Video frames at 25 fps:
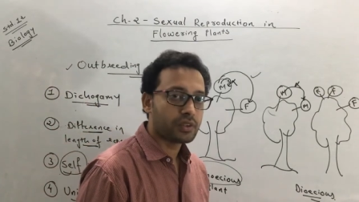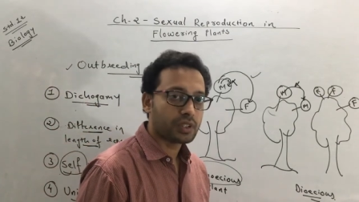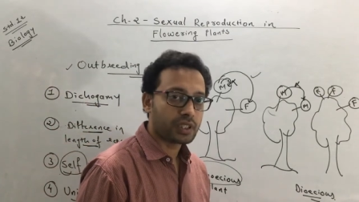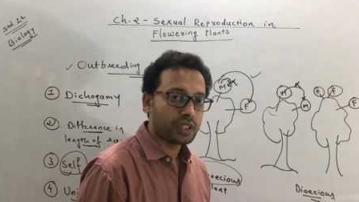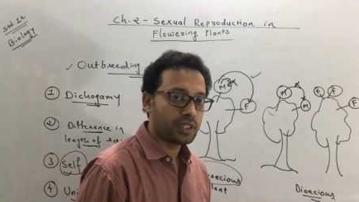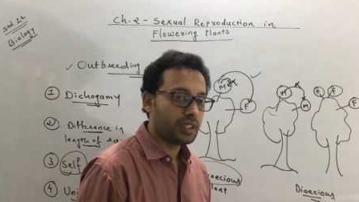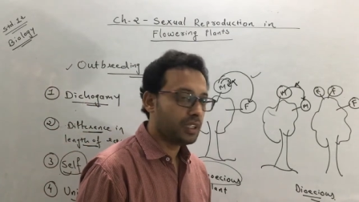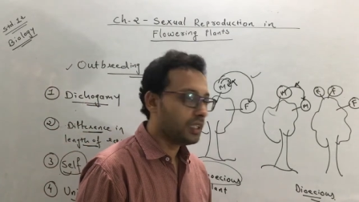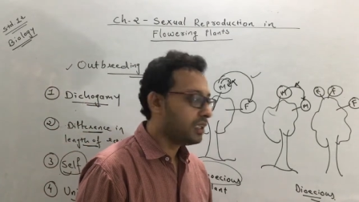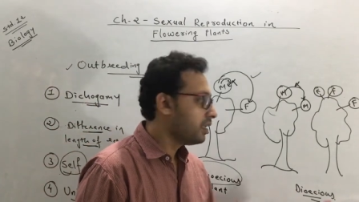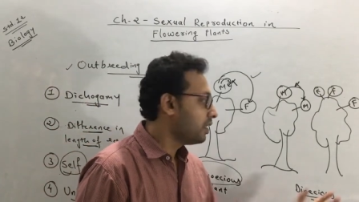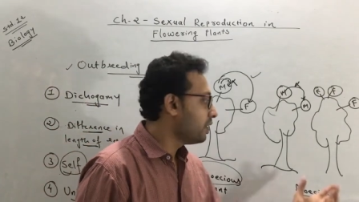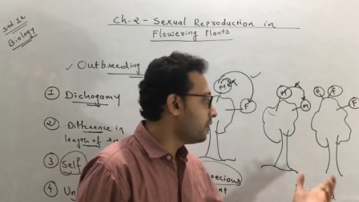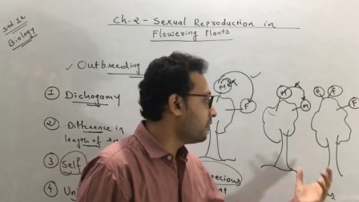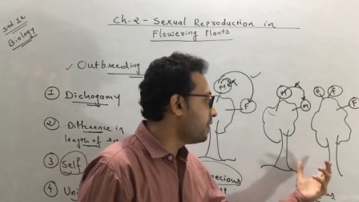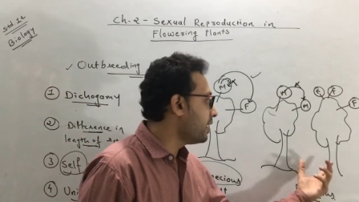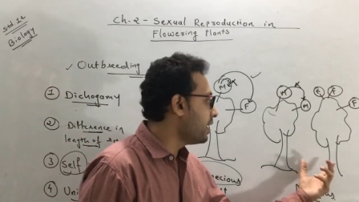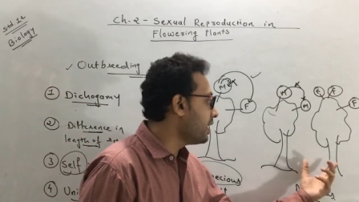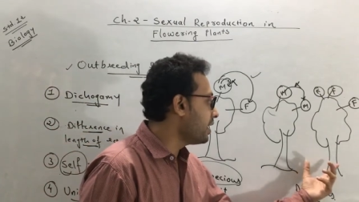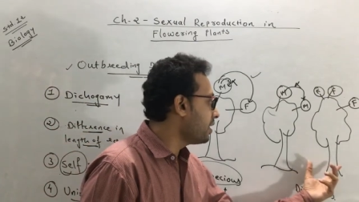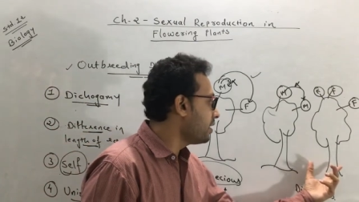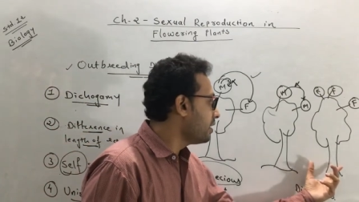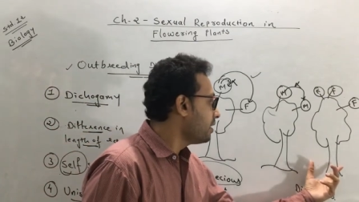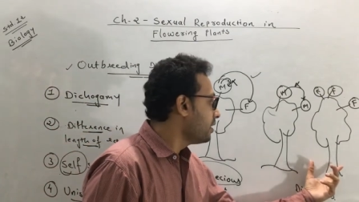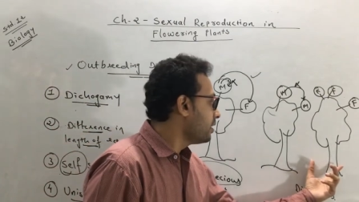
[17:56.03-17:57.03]
Okay,
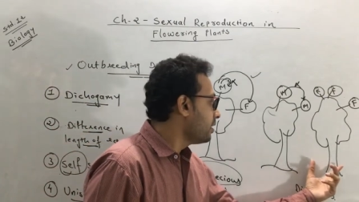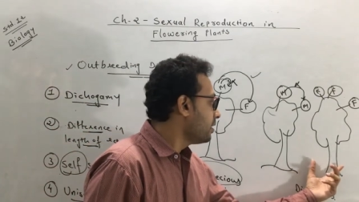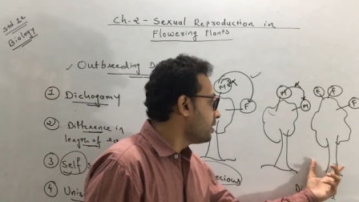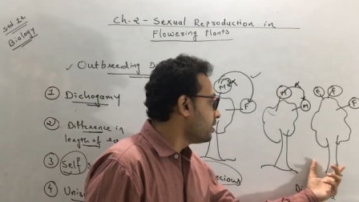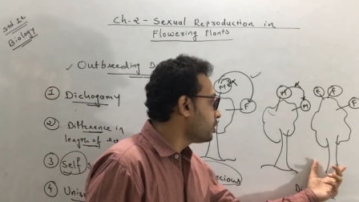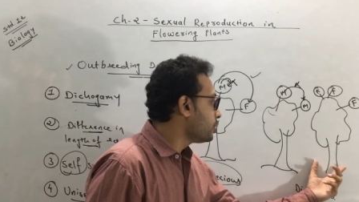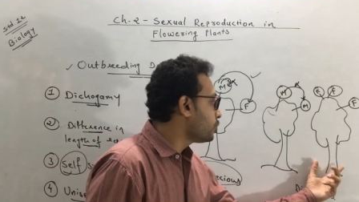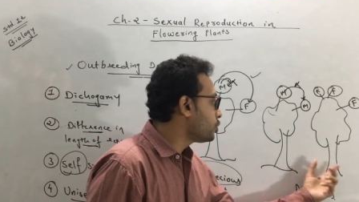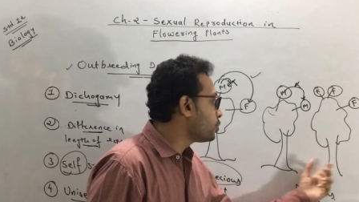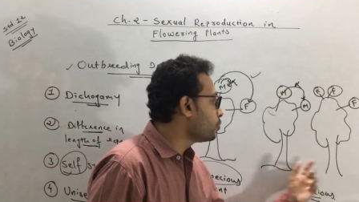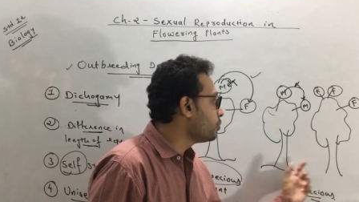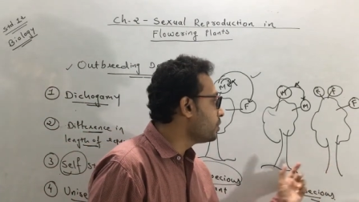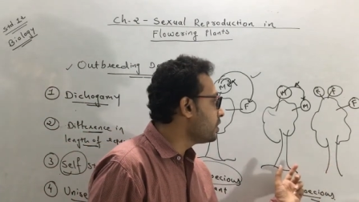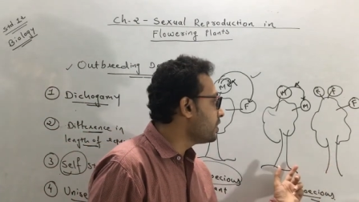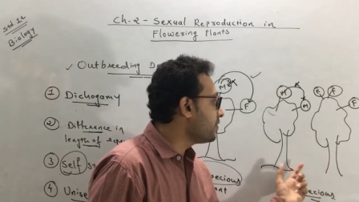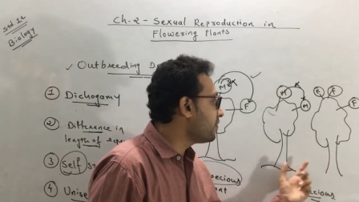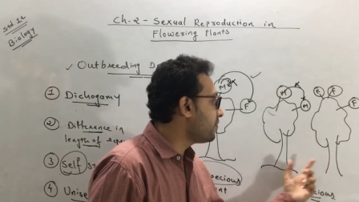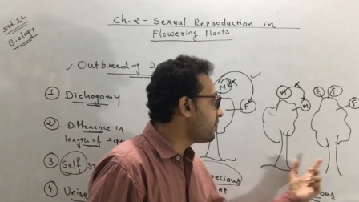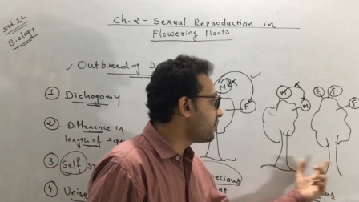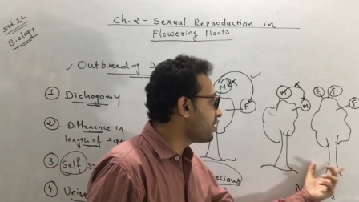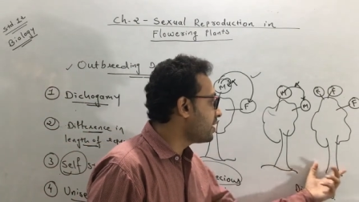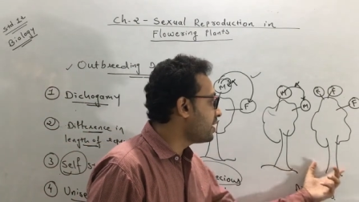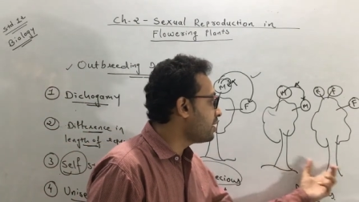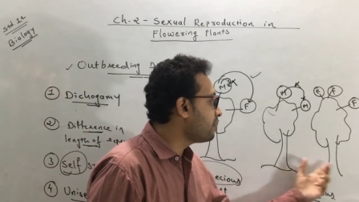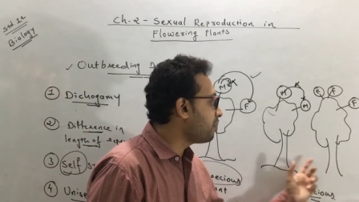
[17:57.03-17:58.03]
where two
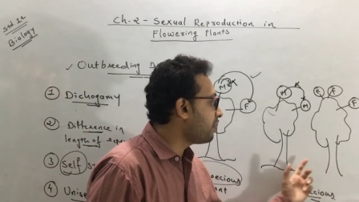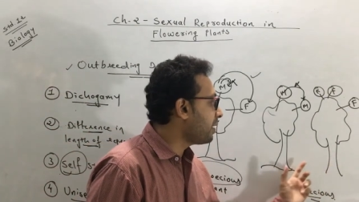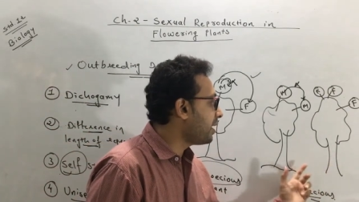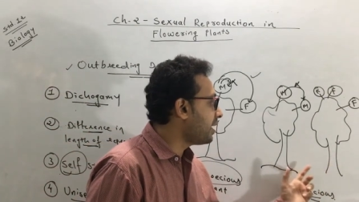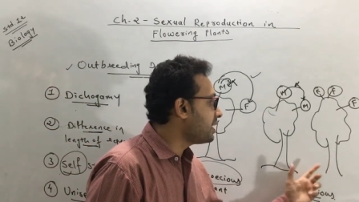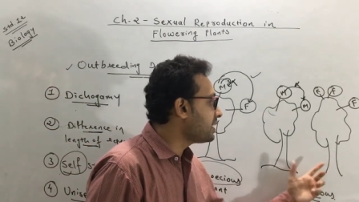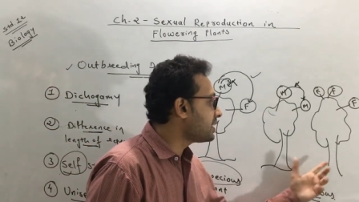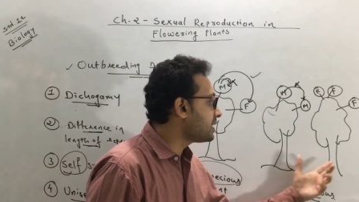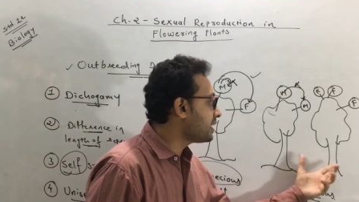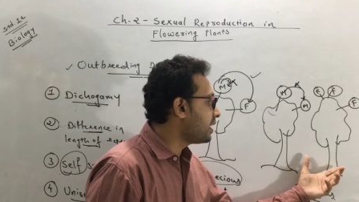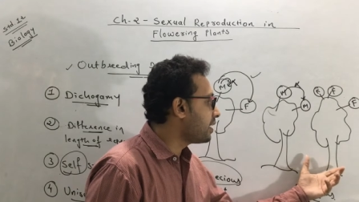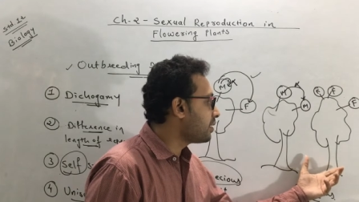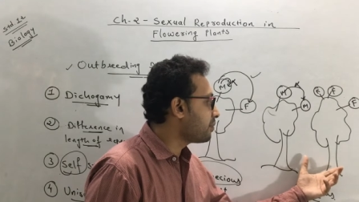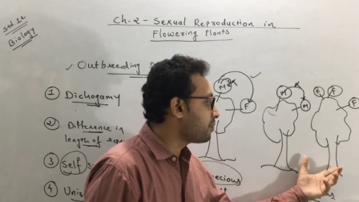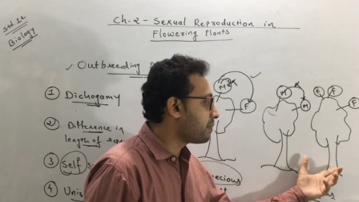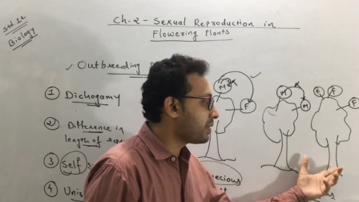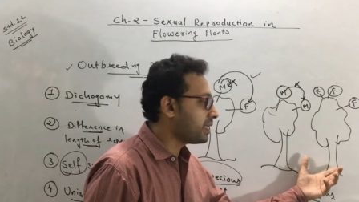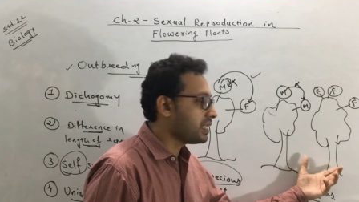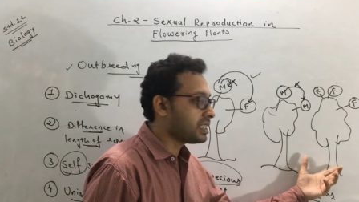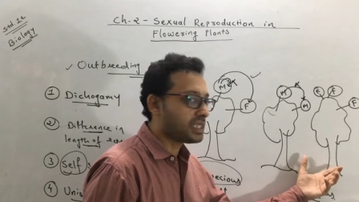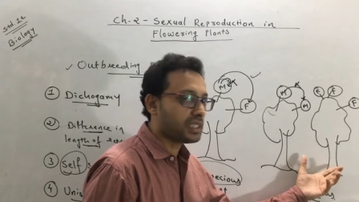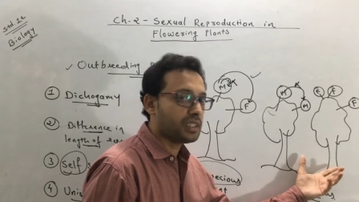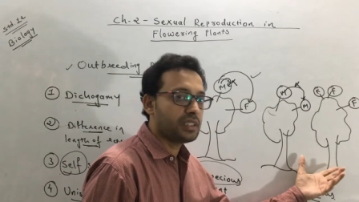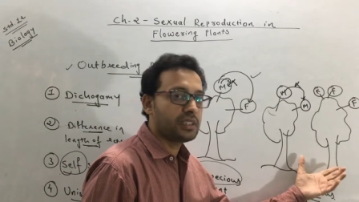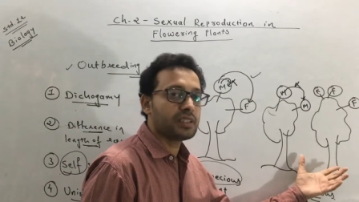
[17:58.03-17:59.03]
different plants are
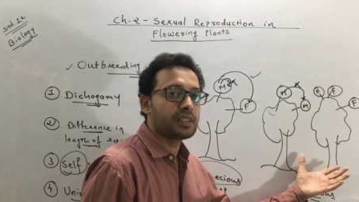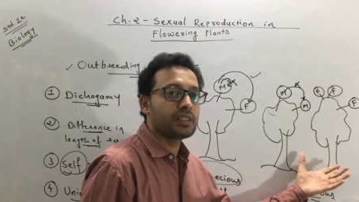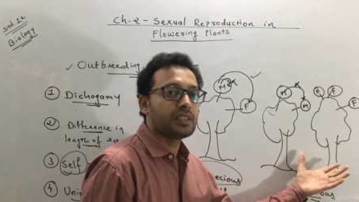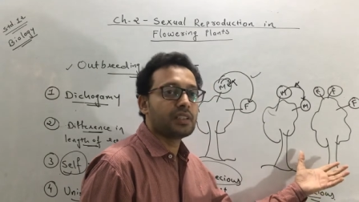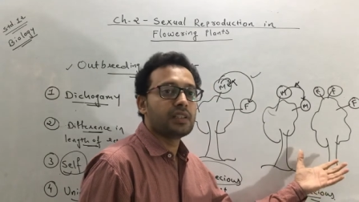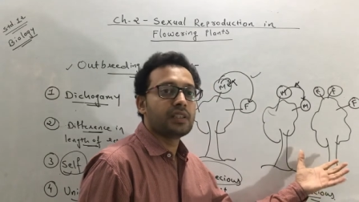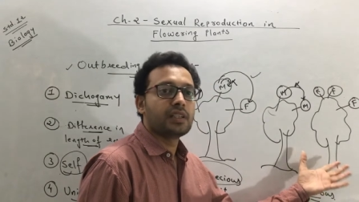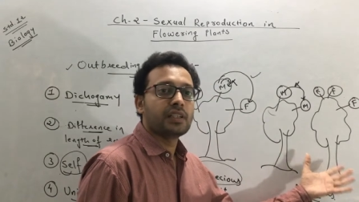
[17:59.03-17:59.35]
present